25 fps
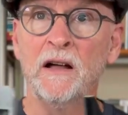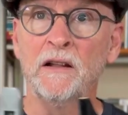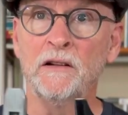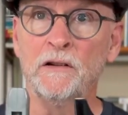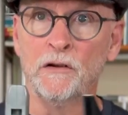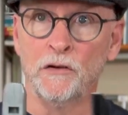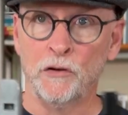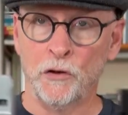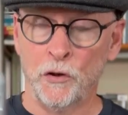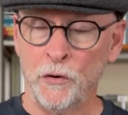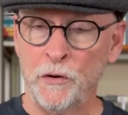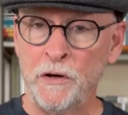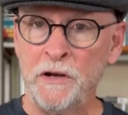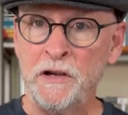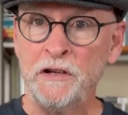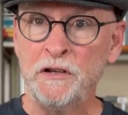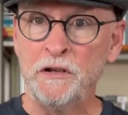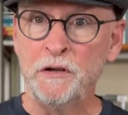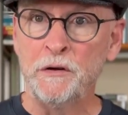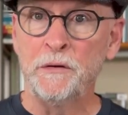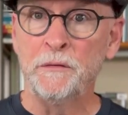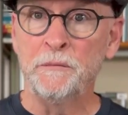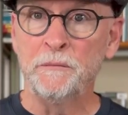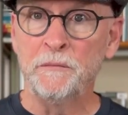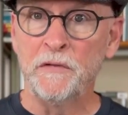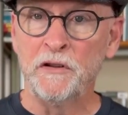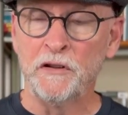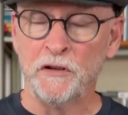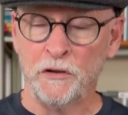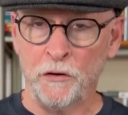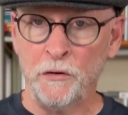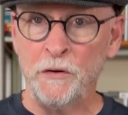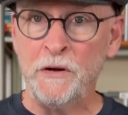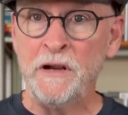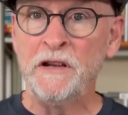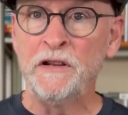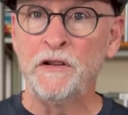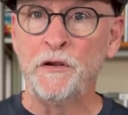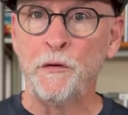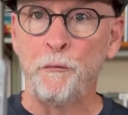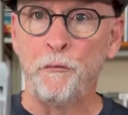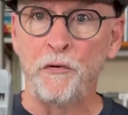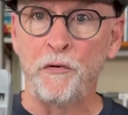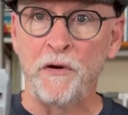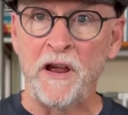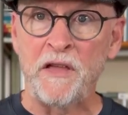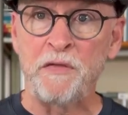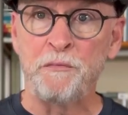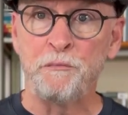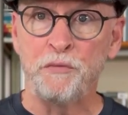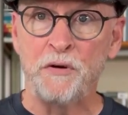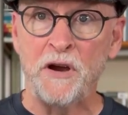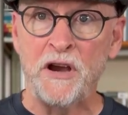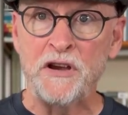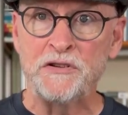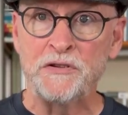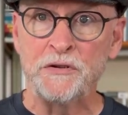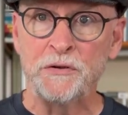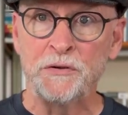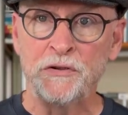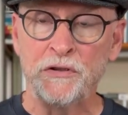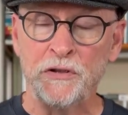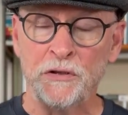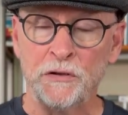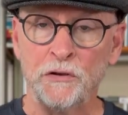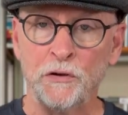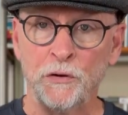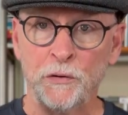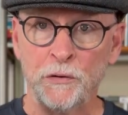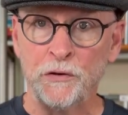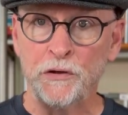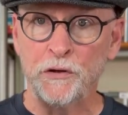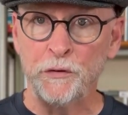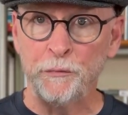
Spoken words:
learning the breath pressure to learn to